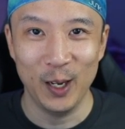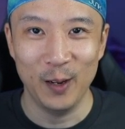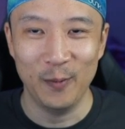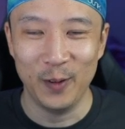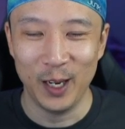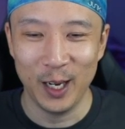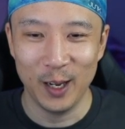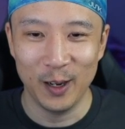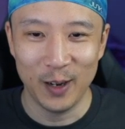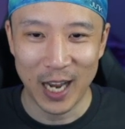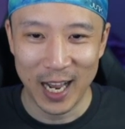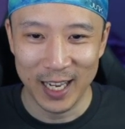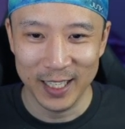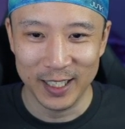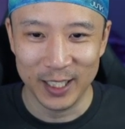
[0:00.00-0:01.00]
video
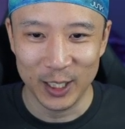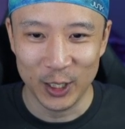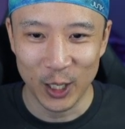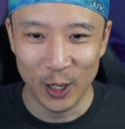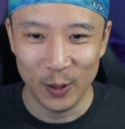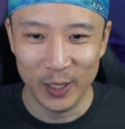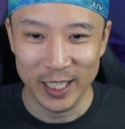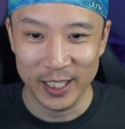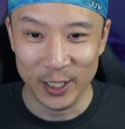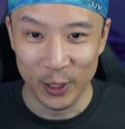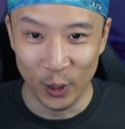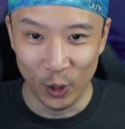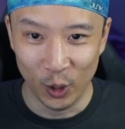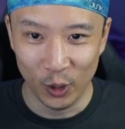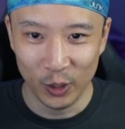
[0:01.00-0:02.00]
has shown is
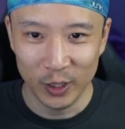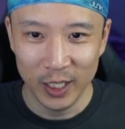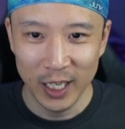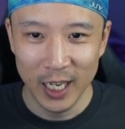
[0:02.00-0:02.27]
Null.